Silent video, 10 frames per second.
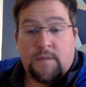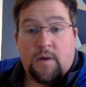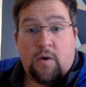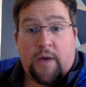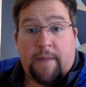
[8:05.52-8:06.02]

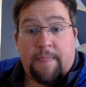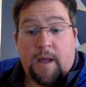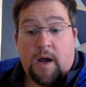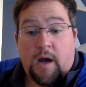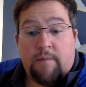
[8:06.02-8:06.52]
Okay,
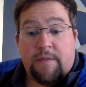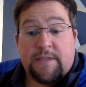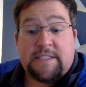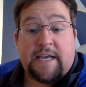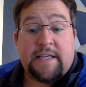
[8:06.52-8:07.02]

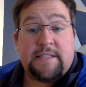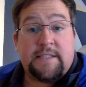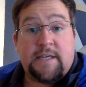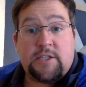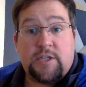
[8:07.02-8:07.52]
the second
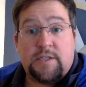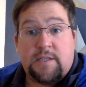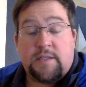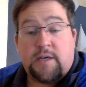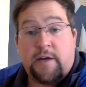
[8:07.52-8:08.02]
secession is
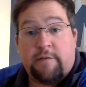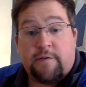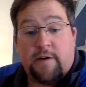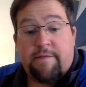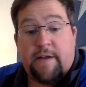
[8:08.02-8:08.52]
the title
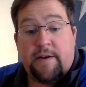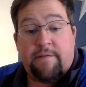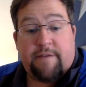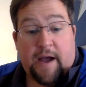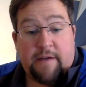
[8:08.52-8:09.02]
for Event
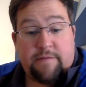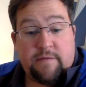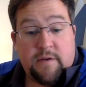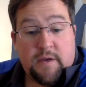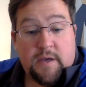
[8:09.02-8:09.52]
5.
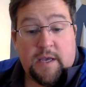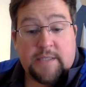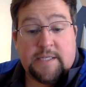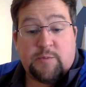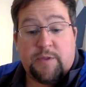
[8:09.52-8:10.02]
It
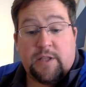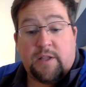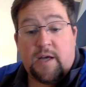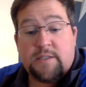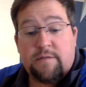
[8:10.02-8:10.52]
says, with the
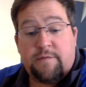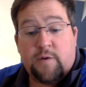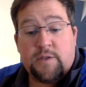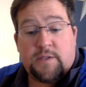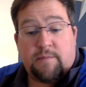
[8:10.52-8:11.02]
loss of
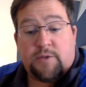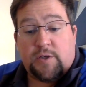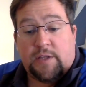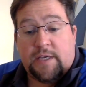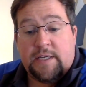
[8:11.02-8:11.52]
Fort
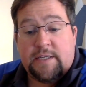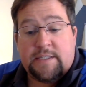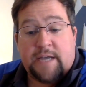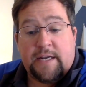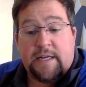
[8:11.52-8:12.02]
Sumter, Lincoln
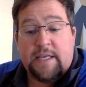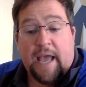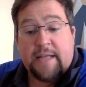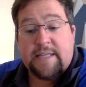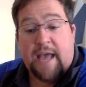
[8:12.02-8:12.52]
decided he
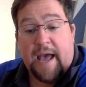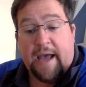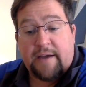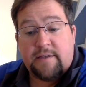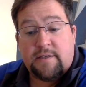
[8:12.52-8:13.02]
had to
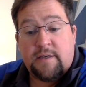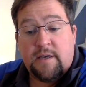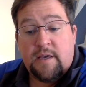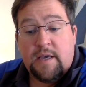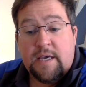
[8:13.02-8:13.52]
act.
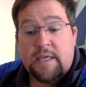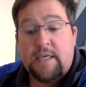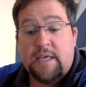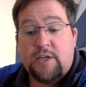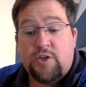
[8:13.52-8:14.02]

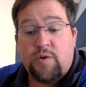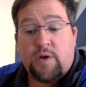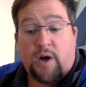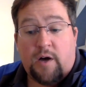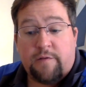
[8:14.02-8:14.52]
He issued a
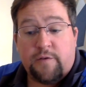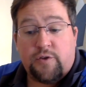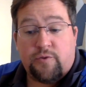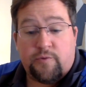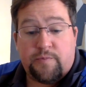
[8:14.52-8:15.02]
call for
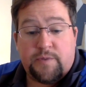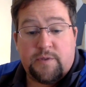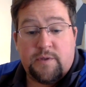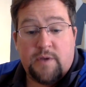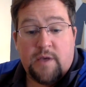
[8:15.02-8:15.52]
troops.
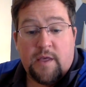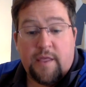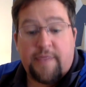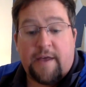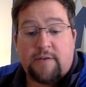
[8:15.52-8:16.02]

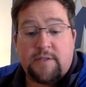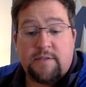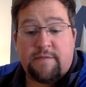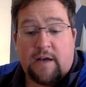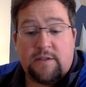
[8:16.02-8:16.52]
Thousands
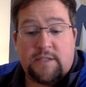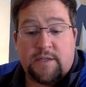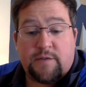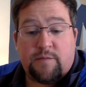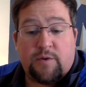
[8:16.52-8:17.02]
of
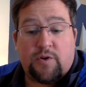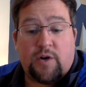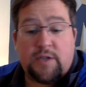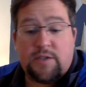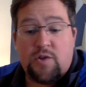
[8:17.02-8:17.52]
volunteers from
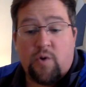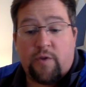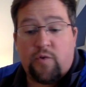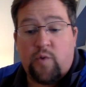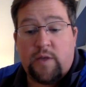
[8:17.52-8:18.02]
across the
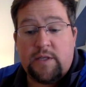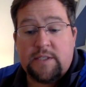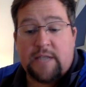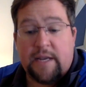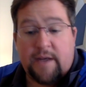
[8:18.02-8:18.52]
North quickly
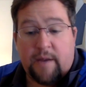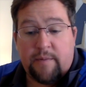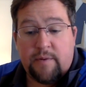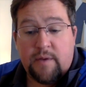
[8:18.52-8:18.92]
signed up.